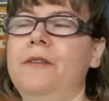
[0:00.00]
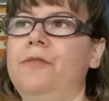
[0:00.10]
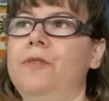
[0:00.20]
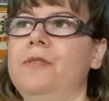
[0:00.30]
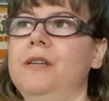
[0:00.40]

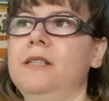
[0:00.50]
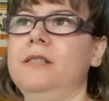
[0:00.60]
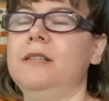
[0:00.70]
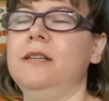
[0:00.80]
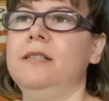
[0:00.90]
for
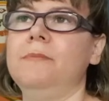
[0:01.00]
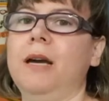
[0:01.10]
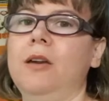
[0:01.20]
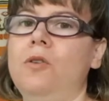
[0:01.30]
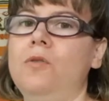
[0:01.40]
this is
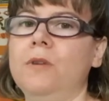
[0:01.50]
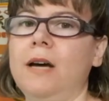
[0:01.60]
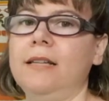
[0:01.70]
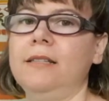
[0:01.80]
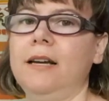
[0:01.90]
my own
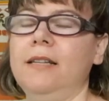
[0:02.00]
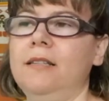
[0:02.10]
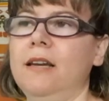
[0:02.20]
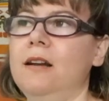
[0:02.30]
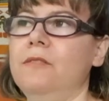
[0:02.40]

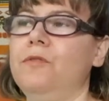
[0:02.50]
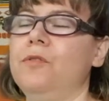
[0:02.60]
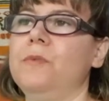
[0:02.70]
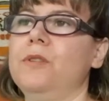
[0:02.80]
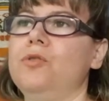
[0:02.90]
hand-dyed yarn
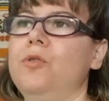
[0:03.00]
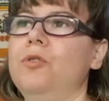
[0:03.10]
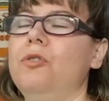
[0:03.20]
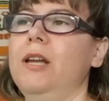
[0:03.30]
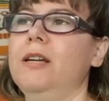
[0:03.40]
from the Snow
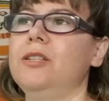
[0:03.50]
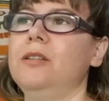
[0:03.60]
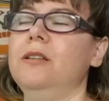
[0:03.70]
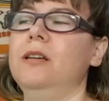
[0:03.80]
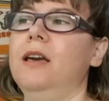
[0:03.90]

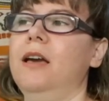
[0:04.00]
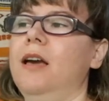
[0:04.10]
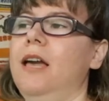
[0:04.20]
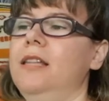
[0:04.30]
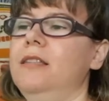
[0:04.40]
collection,
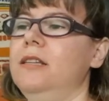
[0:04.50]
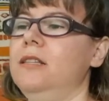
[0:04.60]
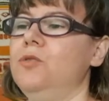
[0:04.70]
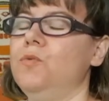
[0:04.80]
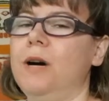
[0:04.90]
and
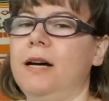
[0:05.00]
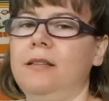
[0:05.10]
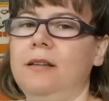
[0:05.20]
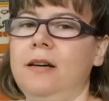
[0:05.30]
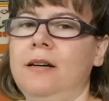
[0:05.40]
this
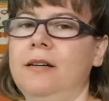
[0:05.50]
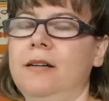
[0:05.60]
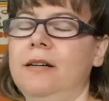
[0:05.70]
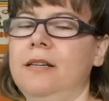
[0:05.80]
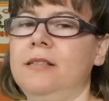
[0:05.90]
one
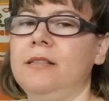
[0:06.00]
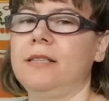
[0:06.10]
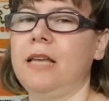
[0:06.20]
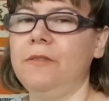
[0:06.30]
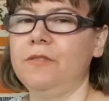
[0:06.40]
is a
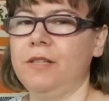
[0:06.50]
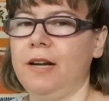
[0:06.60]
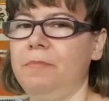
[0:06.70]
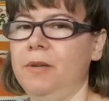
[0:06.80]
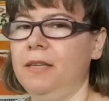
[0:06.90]

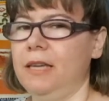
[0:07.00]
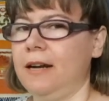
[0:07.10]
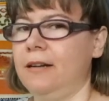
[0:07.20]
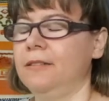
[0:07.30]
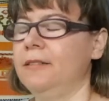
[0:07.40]
self-striping
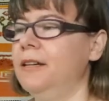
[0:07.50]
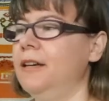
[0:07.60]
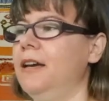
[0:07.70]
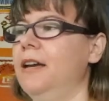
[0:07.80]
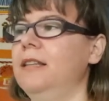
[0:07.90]
yarn.
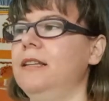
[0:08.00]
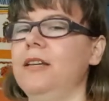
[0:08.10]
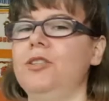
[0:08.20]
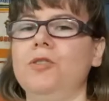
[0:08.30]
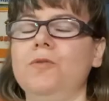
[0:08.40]
And
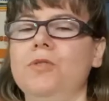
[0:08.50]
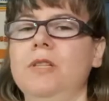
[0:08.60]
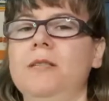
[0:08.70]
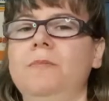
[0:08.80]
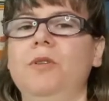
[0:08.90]
I chose
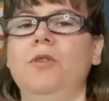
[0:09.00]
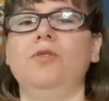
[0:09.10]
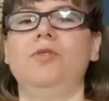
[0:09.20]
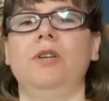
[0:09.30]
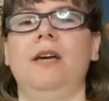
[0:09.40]
this
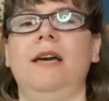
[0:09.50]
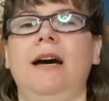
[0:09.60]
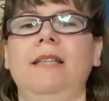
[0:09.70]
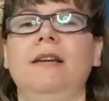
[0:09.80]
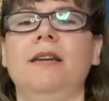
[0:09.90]
because
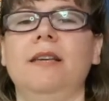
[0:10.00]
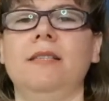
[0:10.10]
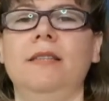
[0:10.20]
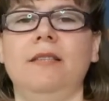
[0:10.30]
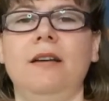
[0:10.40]
Anna
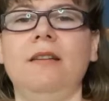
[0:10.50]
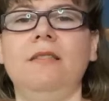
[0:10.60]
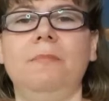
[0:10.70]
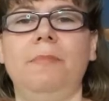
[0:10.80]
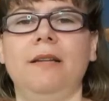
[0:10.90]
has
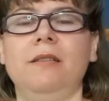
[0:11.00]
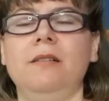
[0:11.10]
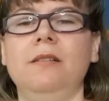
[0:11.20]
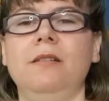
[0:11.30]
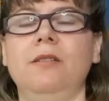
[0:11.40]
designed the
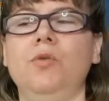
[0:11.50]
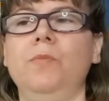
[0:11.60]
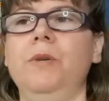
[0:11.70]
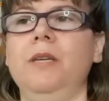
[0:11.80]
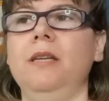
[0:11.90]
pattern to
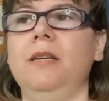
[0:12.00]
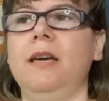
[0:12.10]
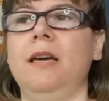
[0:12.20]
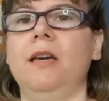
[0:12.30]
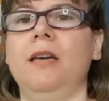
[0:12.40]
be
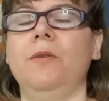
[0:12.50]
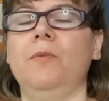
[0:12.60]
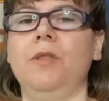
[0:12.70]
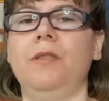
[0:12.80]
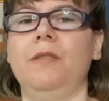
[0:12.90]

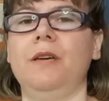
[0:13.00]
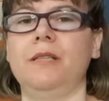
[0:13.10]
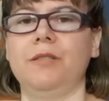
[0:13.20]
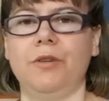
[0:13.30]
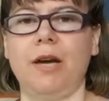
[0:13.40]
with
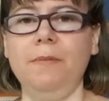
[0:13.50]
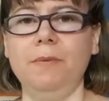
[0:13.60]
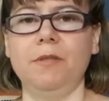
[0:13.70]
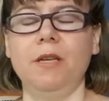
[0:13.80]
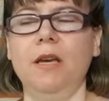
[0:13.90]
stripes,